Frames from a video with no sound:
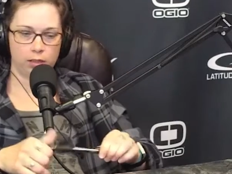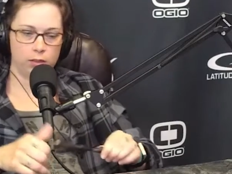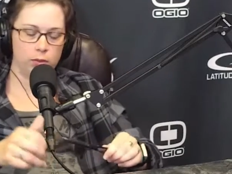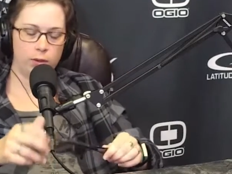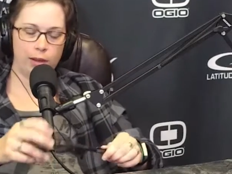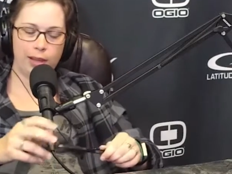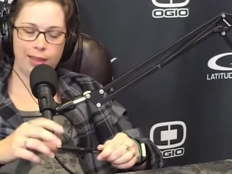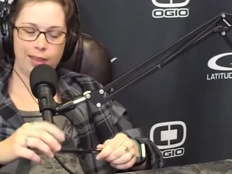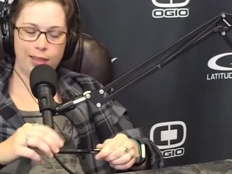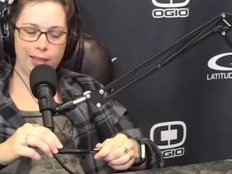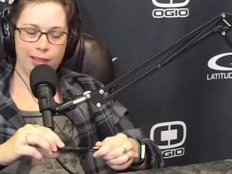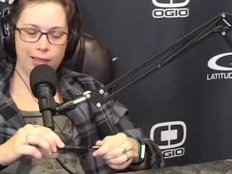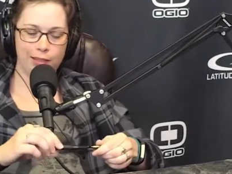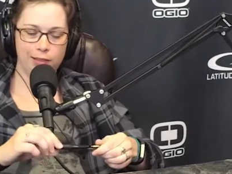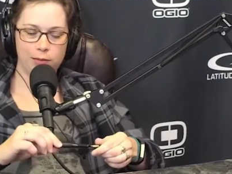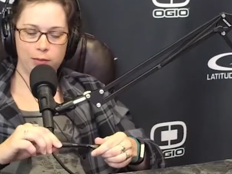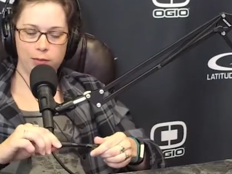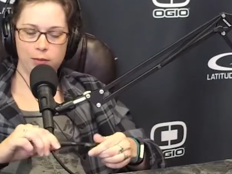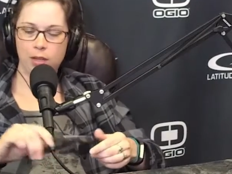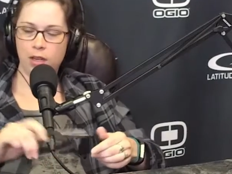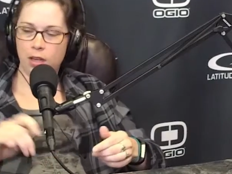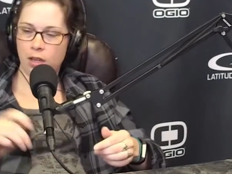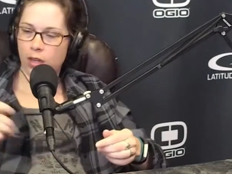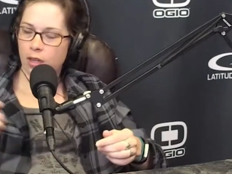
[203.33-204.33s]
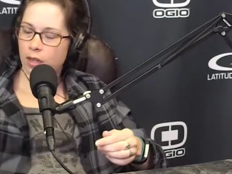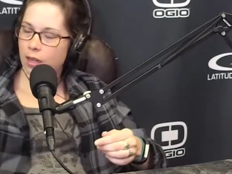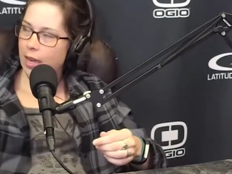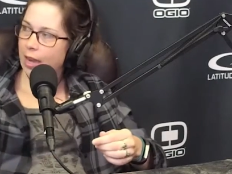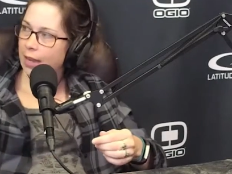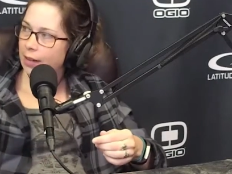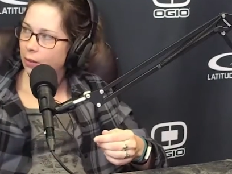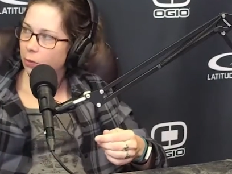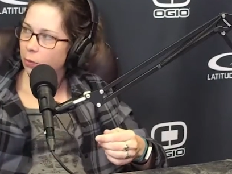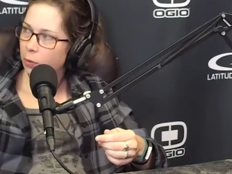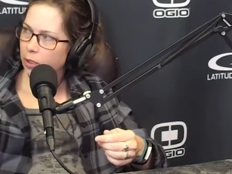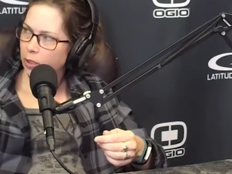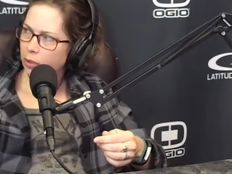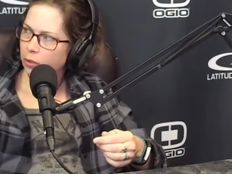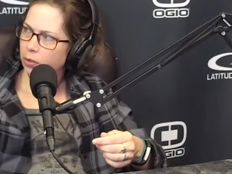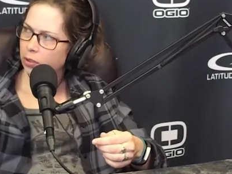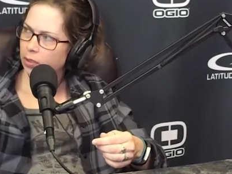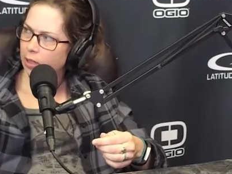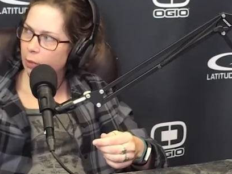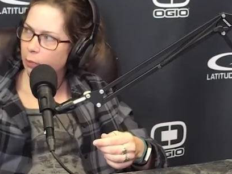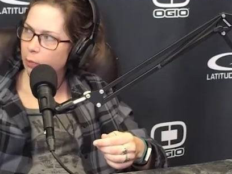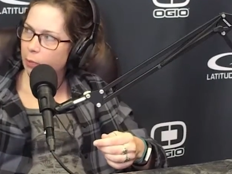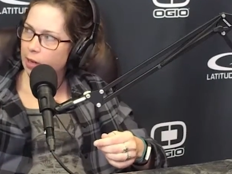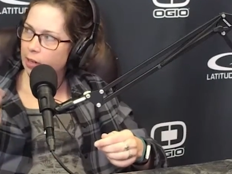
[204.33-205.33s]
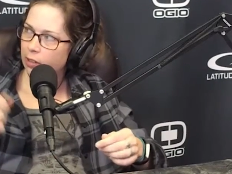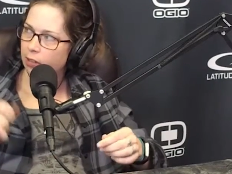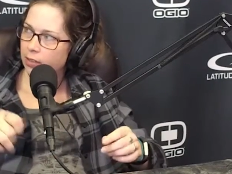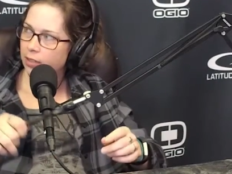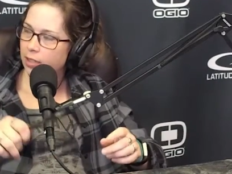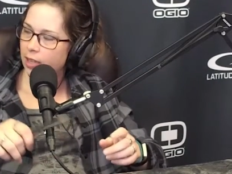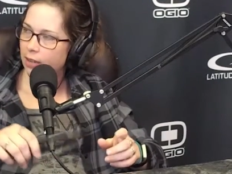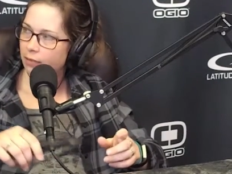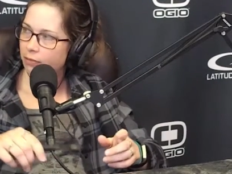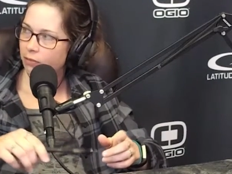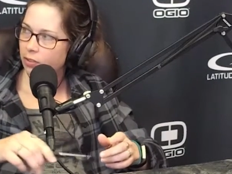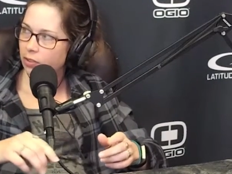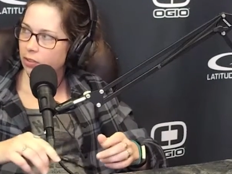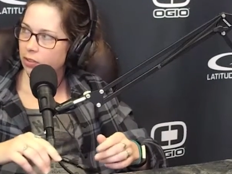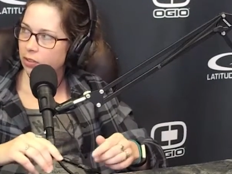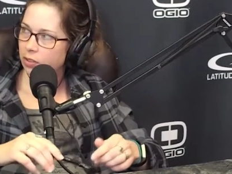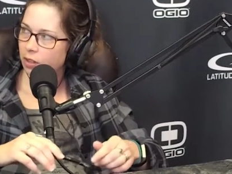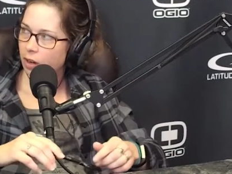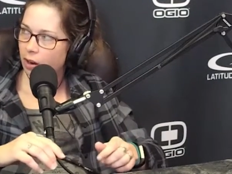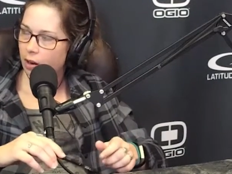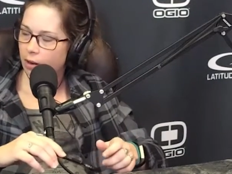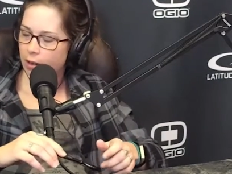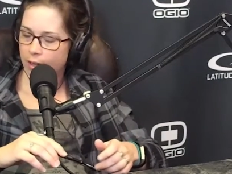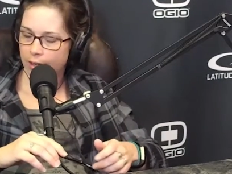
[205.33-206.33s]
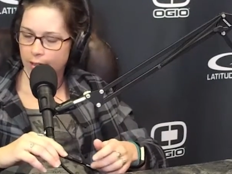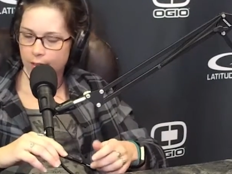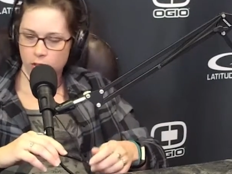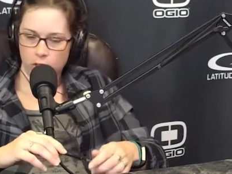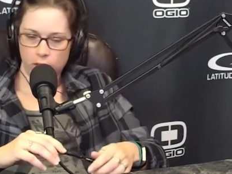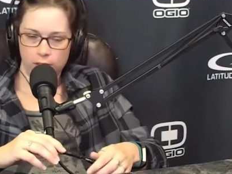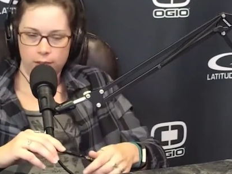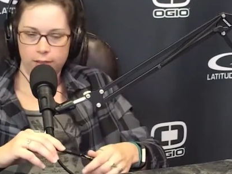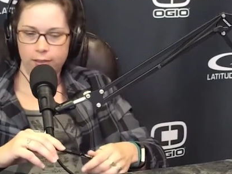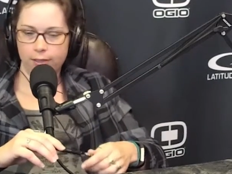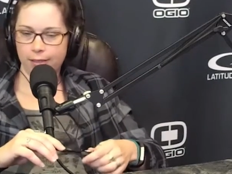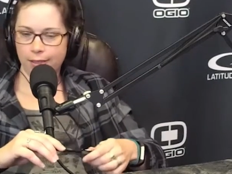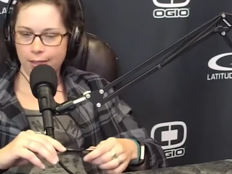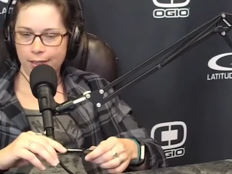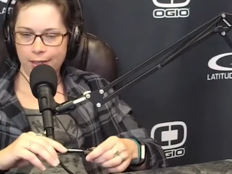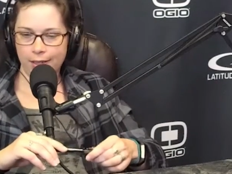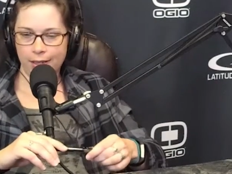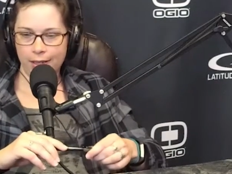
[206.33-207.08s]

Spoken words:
So I think it's kind of what you said, better safe than sorry. Just,